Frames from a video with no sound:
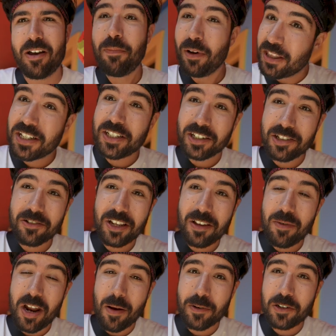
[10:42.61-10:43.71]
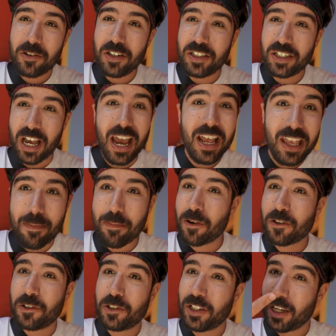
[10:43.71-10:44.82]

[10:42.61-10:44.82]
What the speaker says: But this is also gonna give me an opportunity to highlight burgers